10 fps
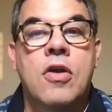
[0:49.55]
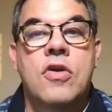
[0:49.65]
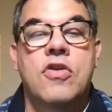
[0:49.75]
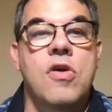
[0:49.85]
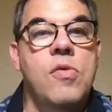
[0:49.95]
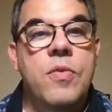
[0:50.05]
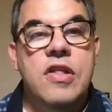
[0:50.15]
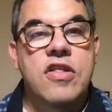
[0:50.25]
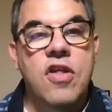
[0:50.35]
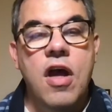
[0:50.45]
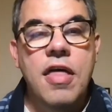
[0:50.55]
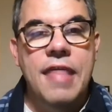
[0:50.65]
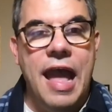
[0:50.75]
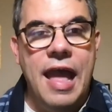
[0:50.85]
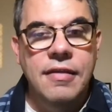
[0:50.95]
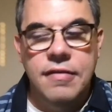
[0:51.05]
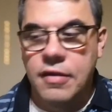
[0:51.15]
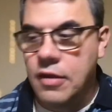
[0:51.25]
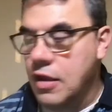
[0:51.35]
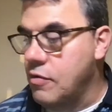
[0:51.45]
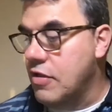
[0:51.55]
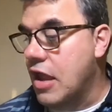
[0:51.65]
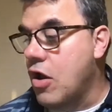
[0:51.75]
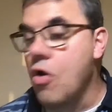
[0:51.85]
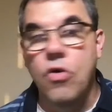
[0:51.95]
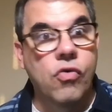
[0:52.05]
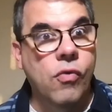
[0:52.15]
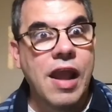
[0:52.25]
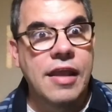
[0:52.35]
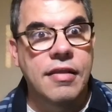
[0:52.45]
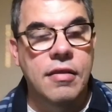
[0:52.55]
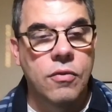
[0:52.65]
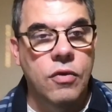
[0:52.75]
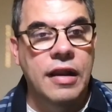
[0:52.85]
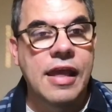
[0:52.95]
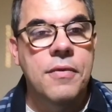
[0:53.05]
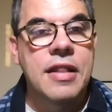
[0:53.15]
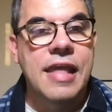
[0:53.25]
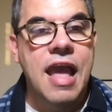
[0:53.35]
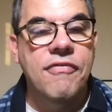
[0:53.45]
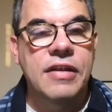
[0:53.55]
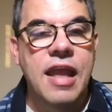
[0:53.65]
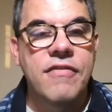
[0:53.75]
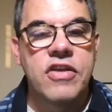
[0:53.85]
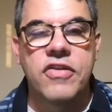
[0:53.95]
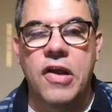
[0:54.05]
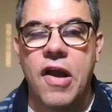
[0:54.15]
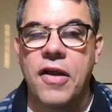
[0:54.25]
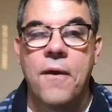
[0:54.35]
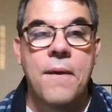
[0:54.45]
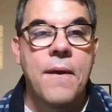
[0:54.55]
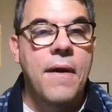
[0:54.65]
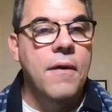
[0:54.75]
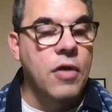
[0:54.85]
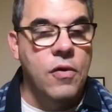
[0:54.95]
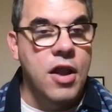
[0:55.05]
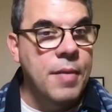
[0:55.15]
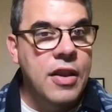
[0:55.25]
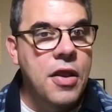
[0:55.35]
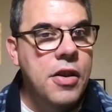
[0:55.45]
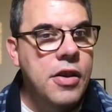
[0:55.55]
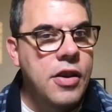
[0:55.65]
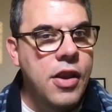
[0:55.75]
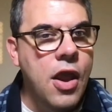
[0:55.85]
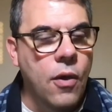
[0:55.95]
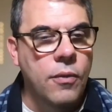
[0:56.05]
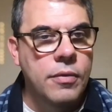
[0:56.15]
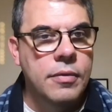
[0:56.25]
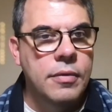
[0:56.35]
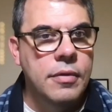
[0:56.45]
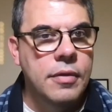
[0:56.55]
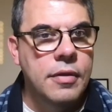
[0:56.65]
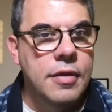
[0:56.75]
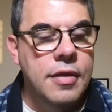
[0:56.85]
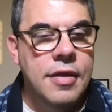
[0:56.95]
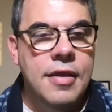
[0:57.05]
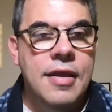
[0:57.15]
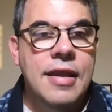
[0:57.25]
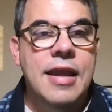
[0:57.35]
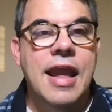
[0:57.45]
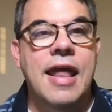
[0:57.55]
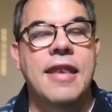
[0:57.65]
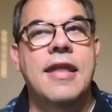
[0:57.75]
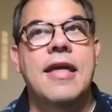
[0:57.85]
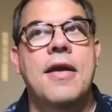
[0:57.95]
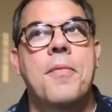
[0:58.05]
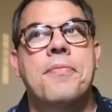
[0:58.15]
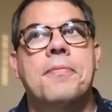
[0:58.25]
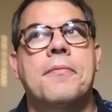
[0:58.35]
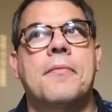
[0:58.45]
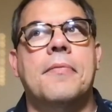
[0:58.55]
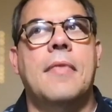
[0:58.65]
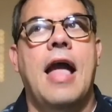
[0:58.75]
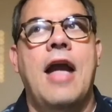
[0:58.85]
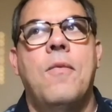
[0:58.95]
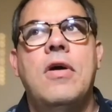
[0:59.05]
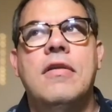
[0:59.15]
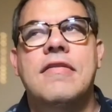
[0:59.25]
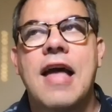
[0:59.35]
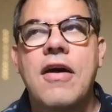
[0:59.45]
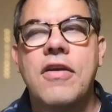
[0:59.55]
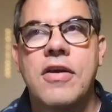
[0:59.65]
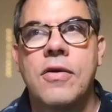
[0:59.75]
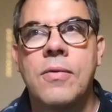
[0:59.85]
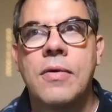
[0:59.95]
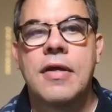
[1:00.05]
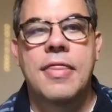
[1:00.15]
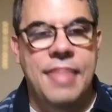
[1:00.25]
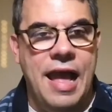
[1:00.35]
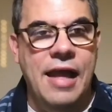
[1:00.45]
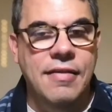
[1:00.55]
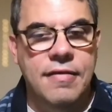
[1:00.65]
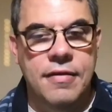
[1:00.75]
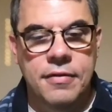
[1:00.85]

So when we saw that, it was like, oh, great. We're going to get rid of the affidavit in Chicago requirement. No. And I will tell you that